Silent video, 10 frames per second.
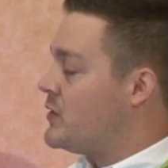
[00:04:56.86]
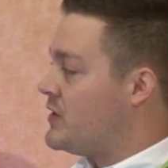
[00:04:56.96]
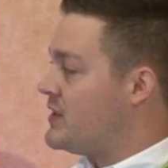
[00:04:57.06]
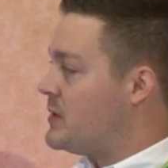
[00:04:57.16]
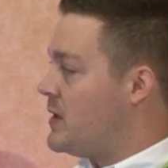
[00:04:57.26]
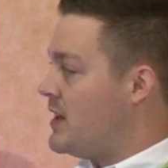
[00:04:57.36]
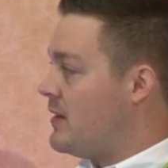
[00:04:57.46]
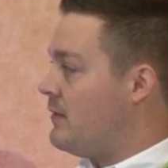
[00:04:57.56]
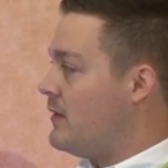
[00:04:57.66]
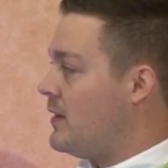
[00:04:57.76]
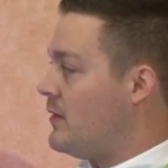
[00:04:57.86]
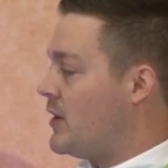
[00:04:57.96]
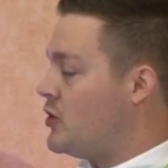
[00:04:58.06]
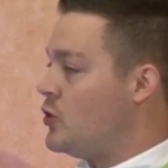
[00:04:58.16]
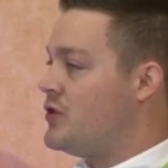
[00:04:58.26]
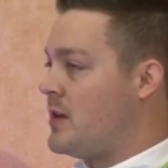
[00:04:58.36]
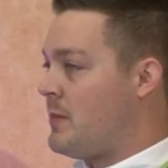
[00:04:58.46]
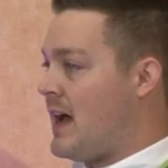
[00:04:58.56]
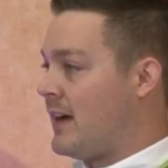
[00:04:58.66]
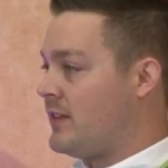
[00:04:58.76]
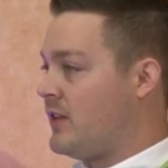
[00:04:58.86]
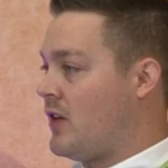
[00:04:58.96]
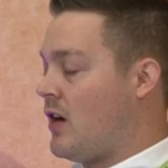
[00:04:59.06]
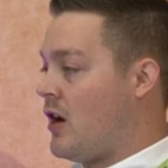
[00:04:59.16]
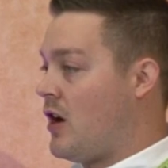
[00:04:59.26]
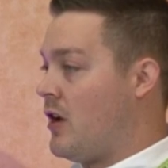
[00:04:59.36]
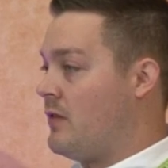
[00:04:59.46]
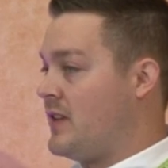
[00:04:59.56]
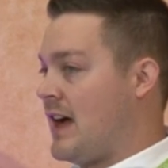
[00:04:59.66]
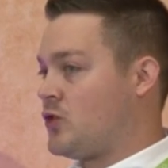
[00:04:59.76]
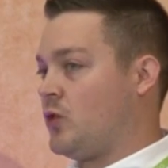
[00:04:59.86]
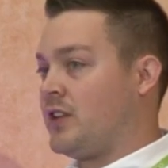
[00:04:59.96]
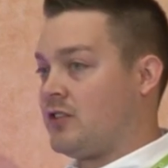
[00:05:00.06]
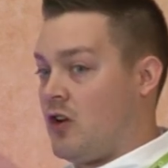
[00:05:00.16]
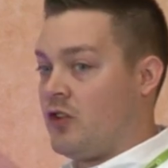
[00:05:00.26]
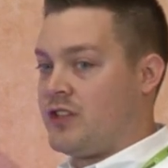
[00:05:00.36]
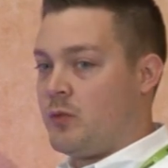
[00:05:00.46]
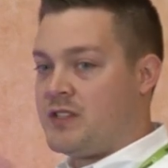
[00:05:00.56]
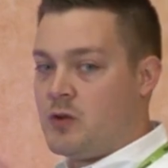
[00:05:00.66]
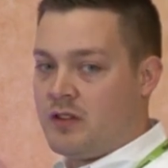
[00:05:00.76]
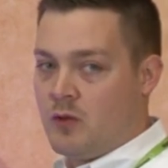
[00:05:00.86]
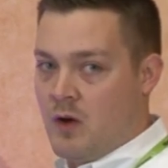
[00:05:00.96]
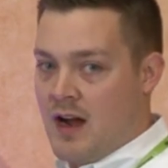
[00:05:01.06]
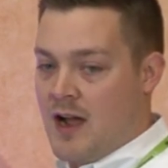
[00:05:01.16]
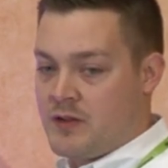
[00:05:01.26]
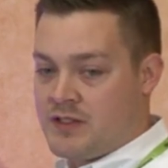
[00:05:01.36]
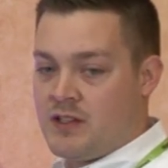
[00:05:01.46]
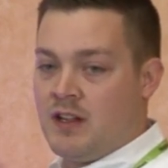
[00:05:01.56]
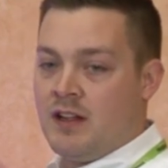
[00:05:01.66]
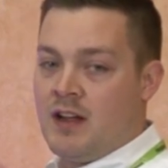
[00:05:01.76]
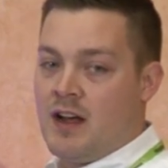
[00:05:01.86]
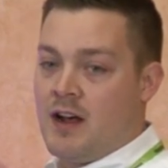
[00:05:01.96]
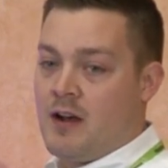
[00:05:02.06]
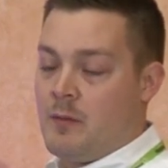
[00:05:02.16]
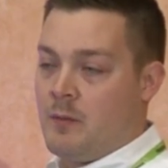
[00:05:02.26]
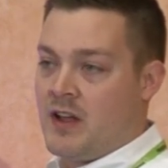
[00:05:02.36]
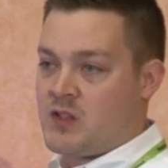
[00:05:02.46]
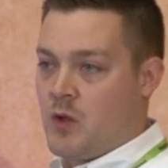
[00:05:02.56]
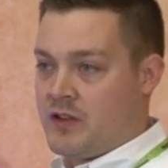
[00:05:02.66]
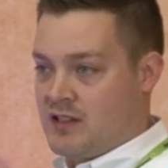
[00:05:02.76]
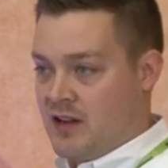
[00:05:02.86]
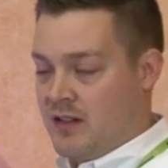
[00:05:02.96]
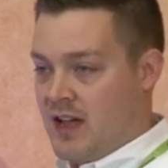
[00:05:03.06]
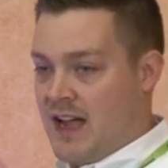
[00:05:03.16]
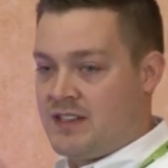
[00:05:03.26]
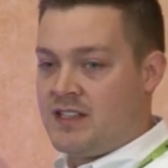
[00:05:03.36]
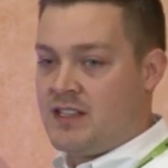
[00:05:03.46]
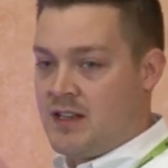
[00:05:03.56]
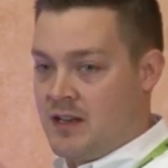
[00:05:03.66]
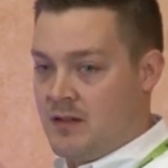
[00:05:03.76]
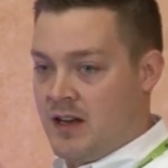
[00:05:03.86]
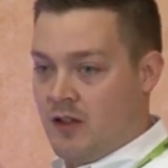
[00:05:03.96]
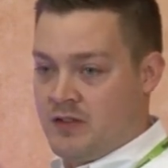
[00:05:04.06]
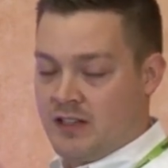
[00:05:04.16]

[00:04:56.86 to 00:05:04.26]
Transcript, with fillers: so this has been a huge impact on the actual technology that we see within the warehouse, um, as well as a lot of the IT and, and, other